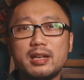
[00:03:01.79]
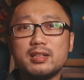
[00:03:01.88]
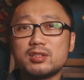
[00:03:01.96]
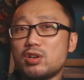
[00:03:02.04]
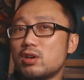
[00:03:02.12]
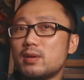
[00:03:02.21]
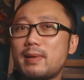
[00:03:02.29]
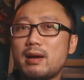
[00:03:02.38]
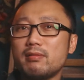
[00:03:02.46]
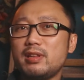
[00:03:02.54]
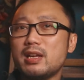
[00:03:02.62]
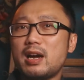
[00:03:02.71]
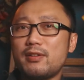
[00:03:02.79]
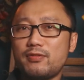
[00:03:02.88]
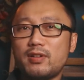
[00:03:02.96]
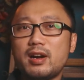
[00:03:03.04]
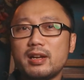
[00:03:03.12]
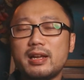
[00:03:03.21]
and talk about the
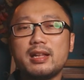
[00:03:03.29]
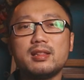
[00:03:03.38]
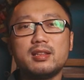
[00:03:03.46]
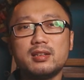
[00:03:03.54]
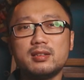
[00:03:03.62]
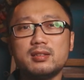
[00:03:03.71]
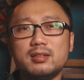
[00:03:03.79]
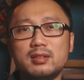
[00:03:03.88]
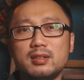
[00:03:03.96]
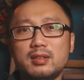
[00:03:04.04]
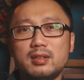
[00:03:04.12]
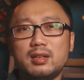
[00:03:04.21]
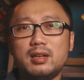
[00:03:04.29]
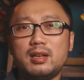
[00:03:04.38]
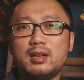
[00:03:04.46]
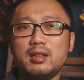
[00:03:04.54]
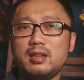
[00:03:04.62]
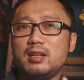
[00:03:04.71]
R5 and the
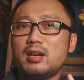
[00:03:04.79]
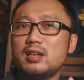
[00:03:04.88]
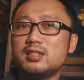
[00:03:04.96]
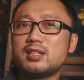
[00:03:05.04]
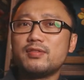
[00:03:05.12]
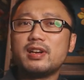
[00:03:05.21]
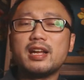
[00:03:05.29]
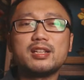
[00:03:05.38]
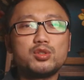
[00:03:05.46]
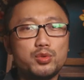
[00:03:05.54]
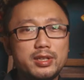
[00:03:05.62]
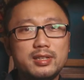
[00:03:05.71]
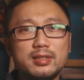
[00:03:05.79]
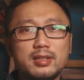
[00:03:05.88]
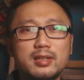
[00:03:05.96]
A7S3.